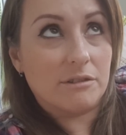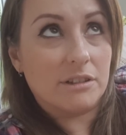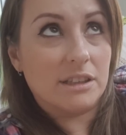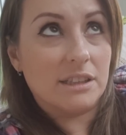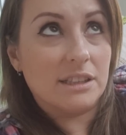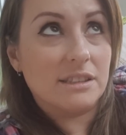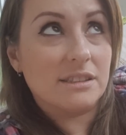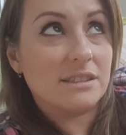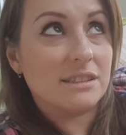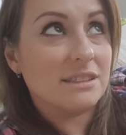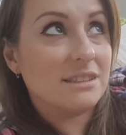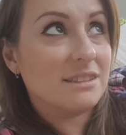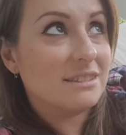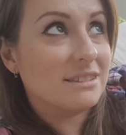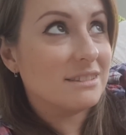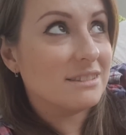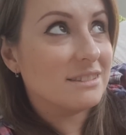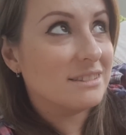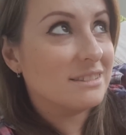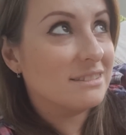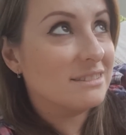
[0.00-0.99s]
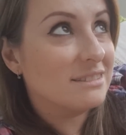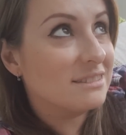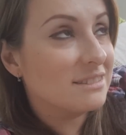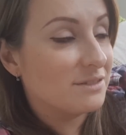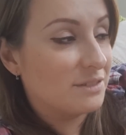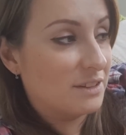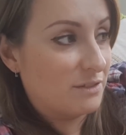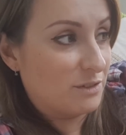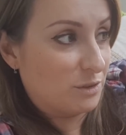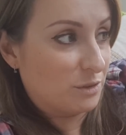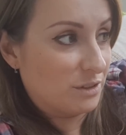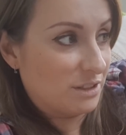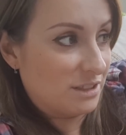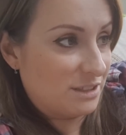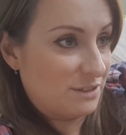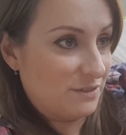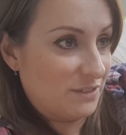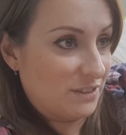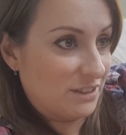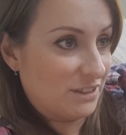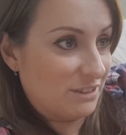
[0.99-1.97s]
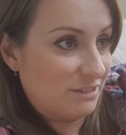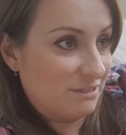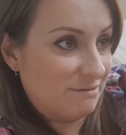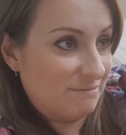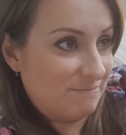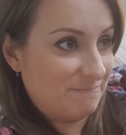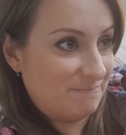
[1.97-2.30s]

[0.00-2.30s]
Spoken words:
really, isn't it? Because I've never got this far.